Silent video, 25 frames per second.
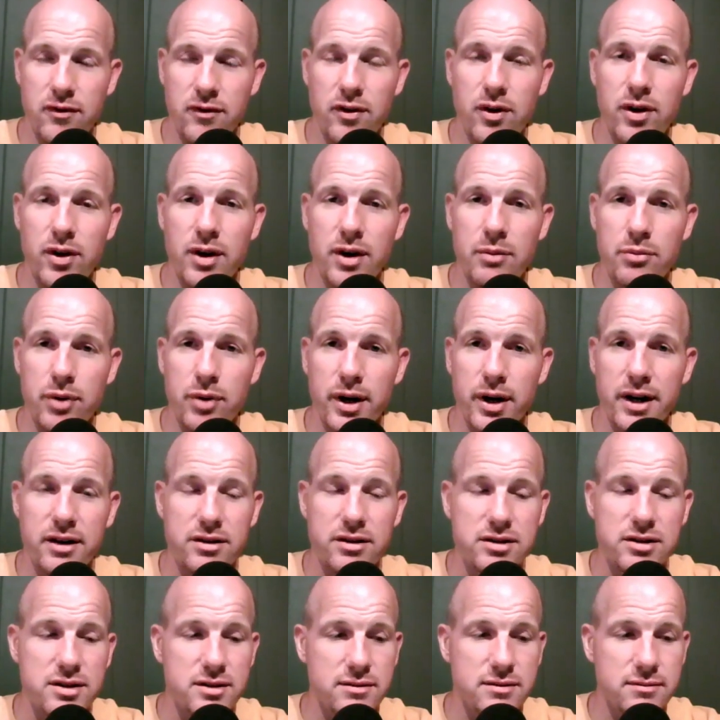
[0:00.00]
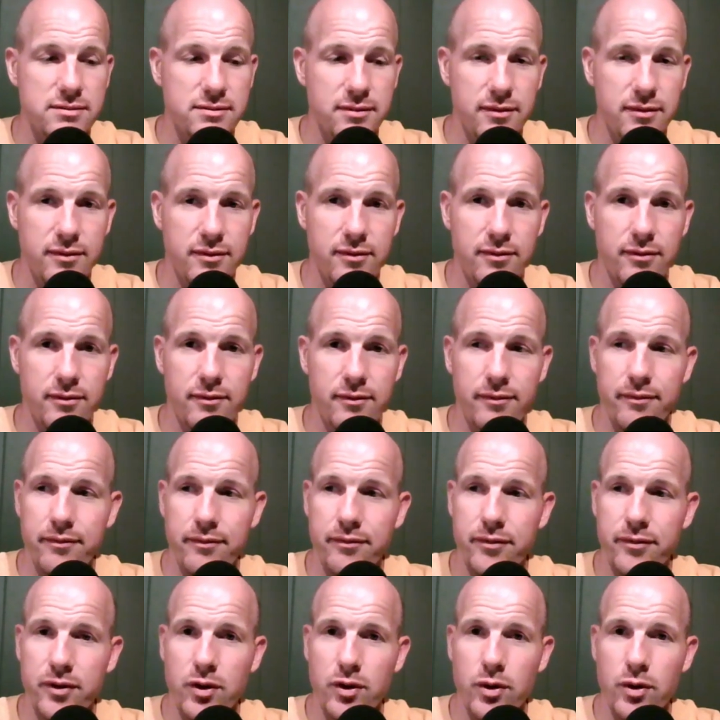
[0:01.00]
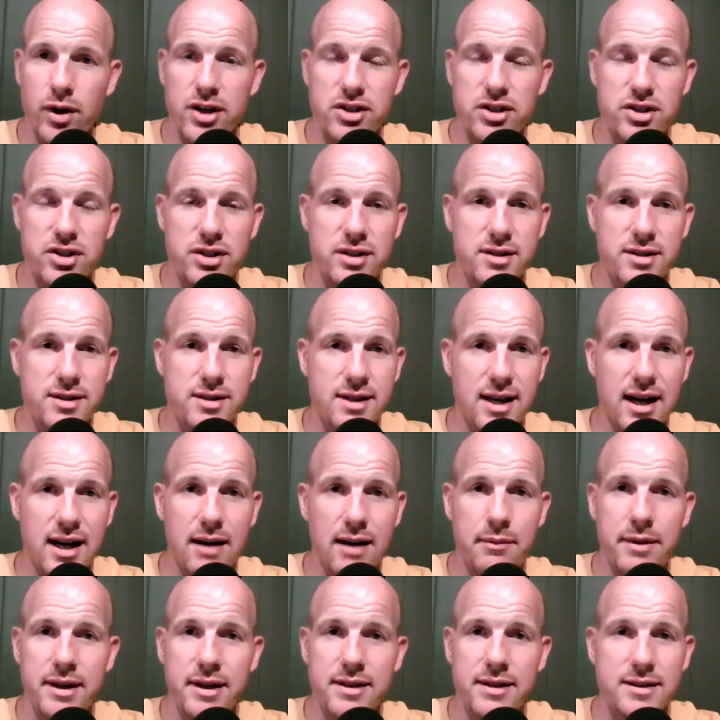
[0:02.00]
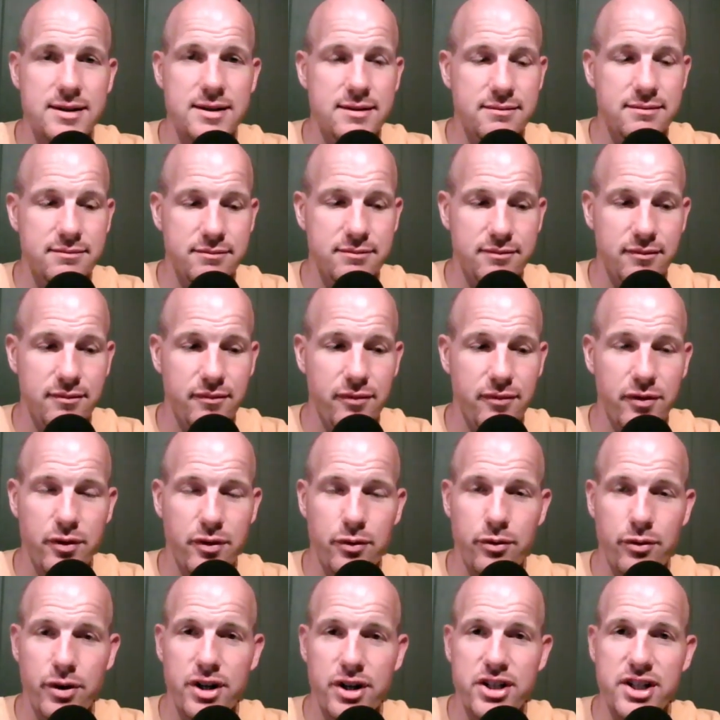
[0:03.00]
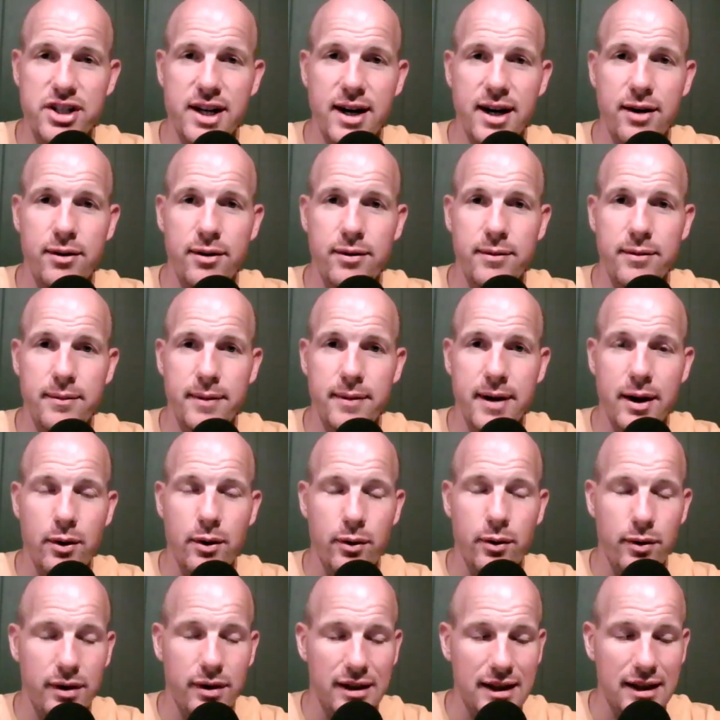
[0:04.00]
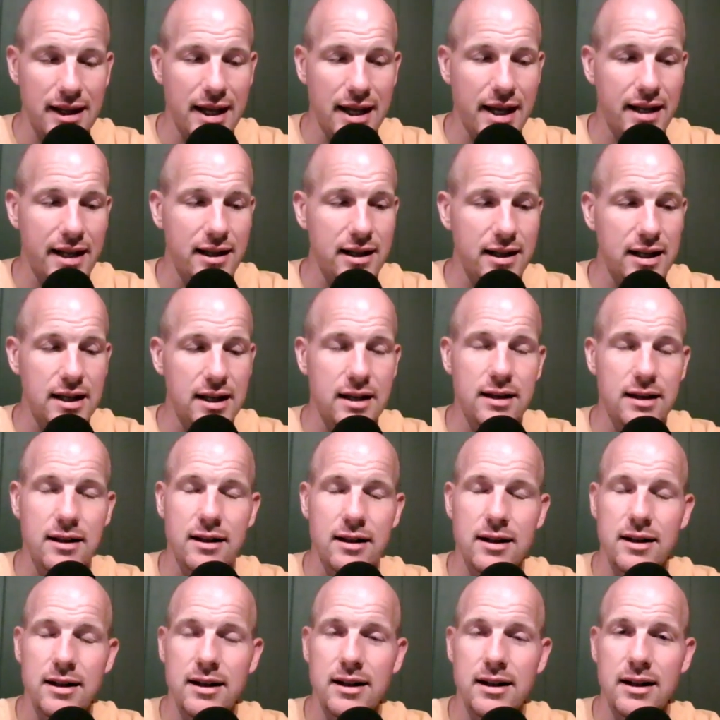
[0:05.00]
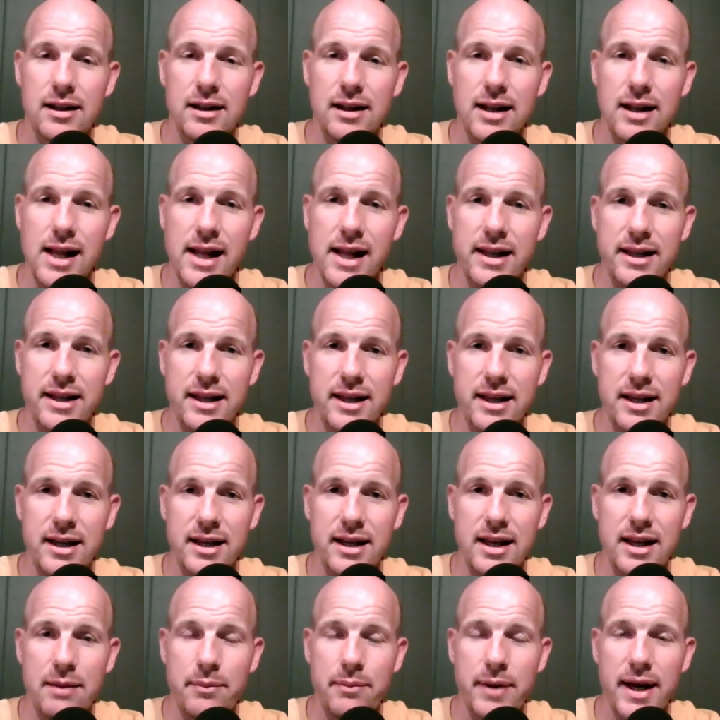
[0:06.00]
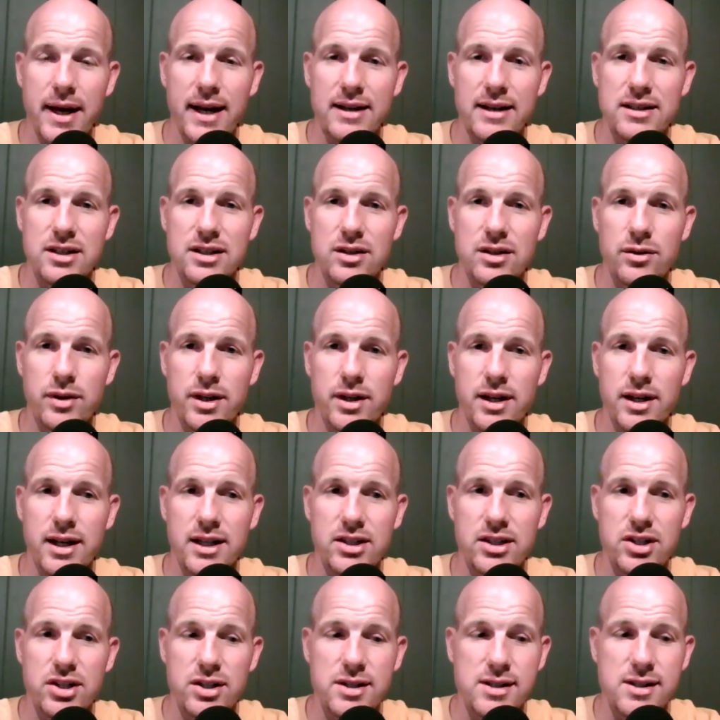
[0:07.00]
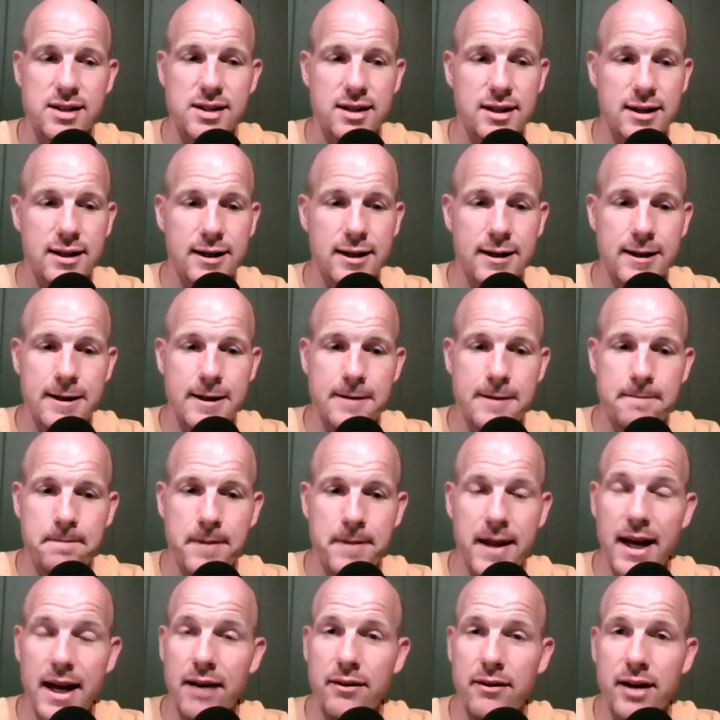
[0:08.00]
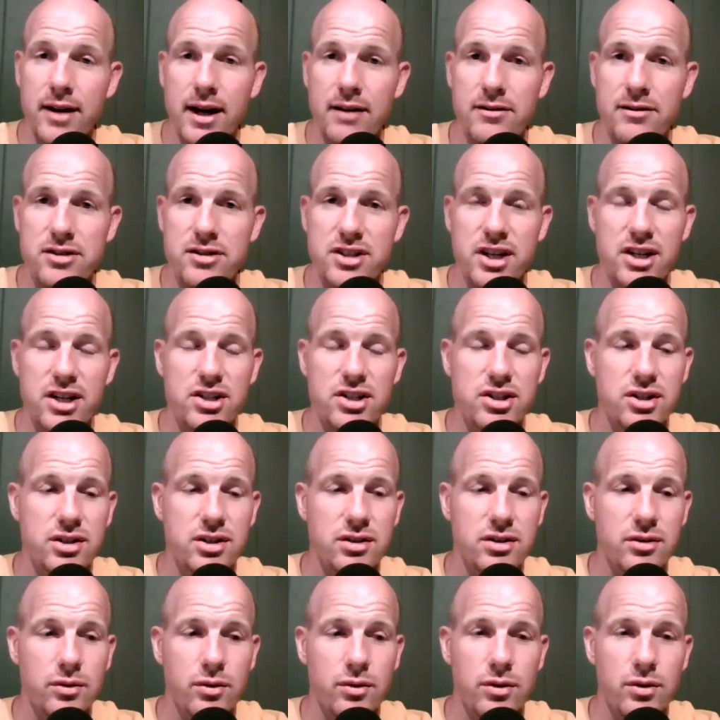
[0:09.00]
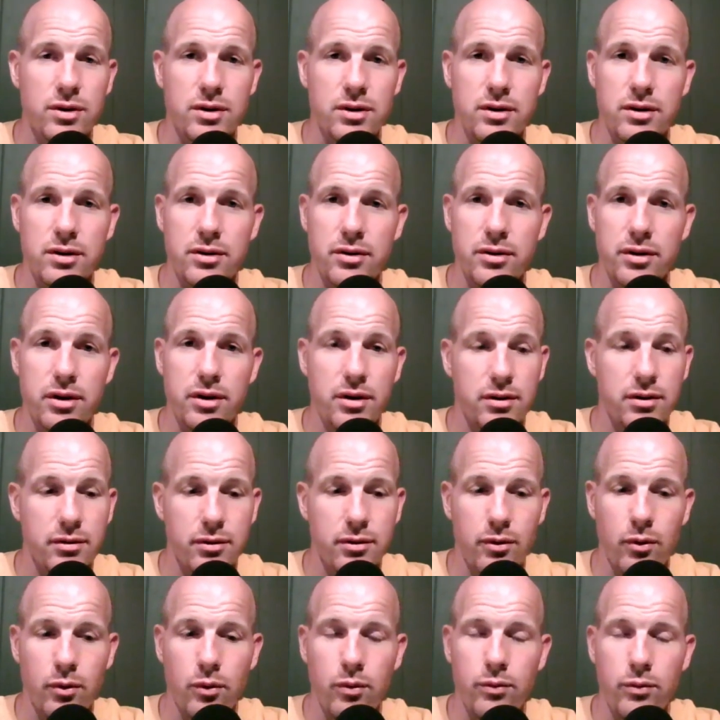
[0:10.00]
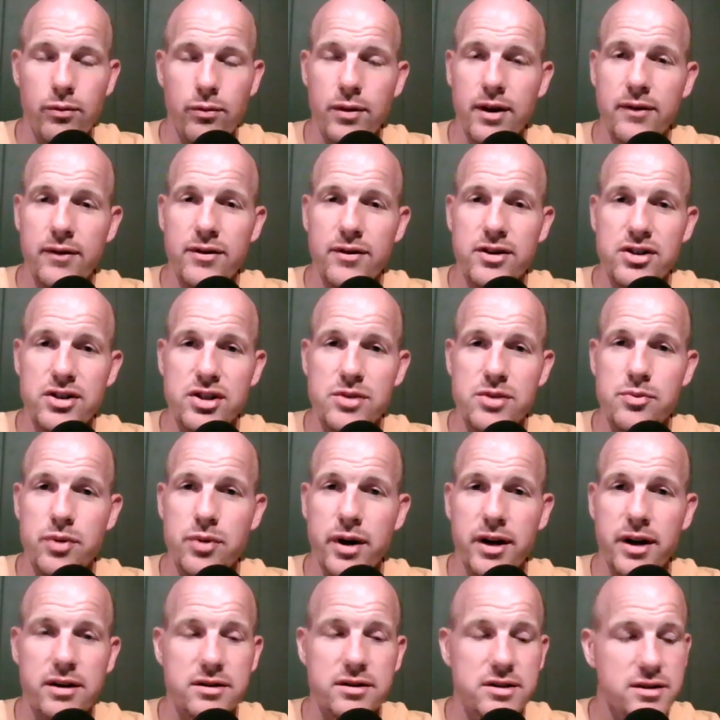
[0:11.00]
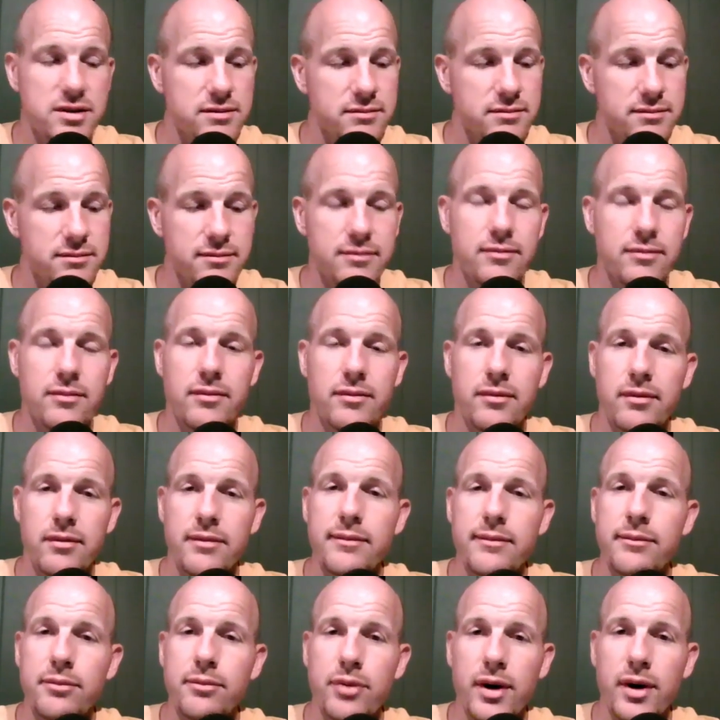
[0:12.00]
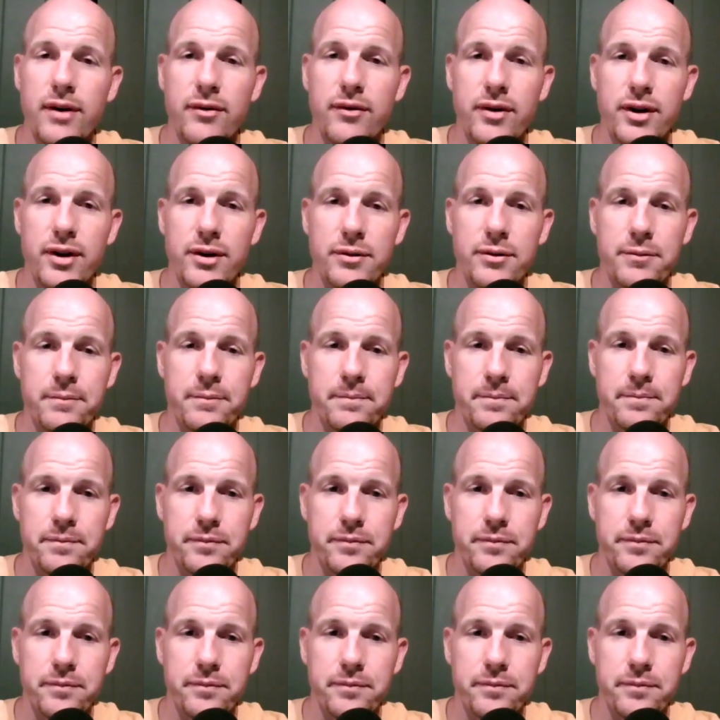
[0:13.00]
If you need prayers, questions, comments, reach out. I would gladly get back to you and just have a conversation, or if it's just prayers, pray for you.